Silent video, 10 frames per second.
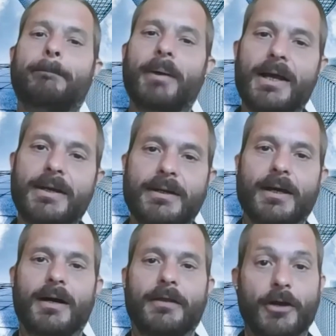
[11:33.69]
But
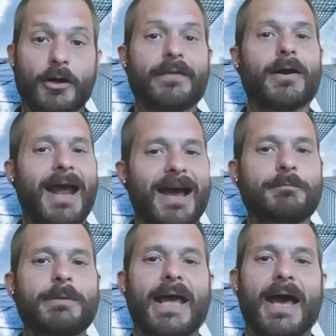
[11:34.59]
there
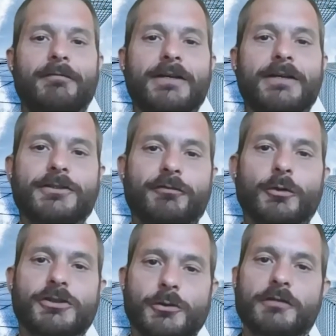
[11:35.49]
have been advocates
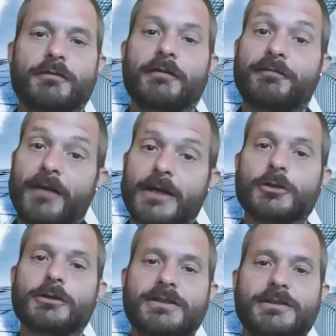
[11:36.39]
for sort of a
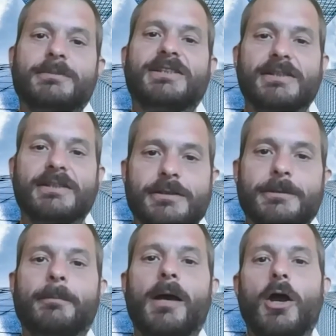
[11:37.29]
federalism
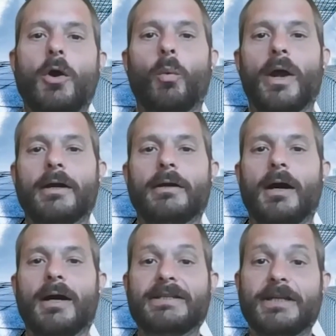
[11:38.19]
system
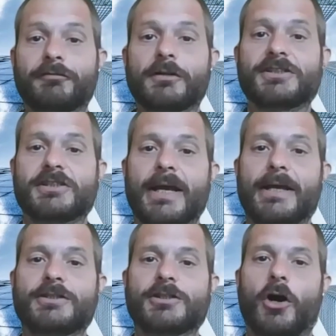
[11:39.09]
where different
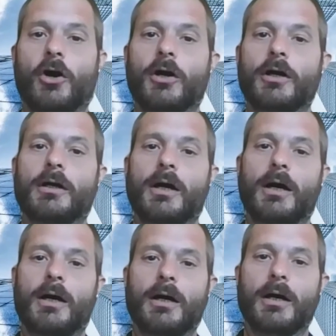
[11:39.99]
states
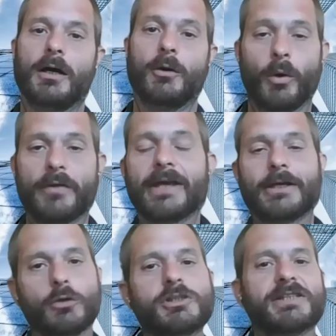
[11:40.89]
are, where they
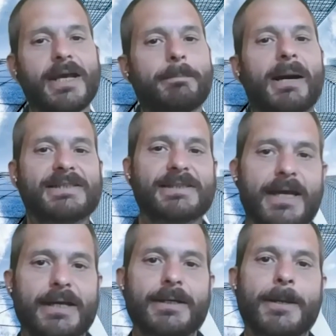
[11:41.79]
go state by
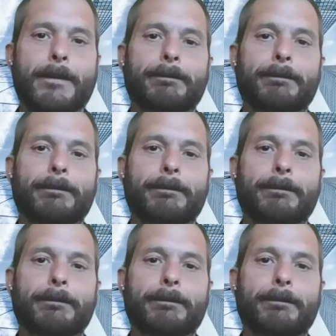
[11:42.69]
state.